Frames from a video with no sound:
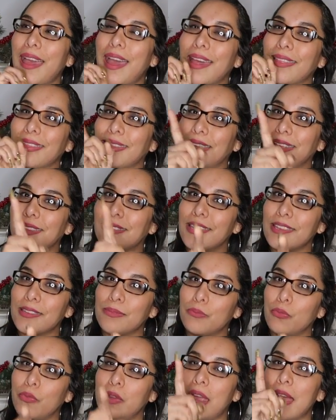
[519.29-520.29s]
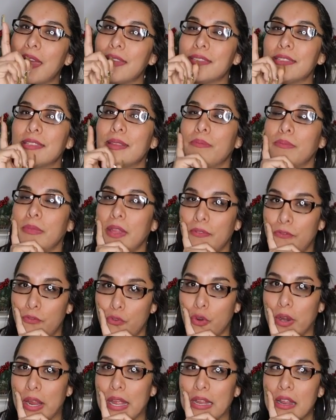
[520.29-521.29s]
I think this movie has something
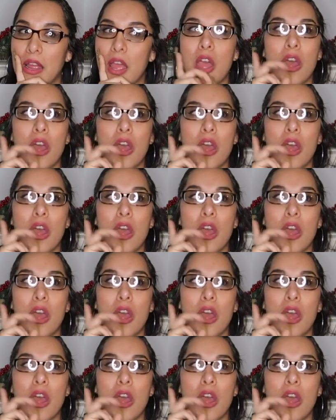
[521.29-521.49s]
for it.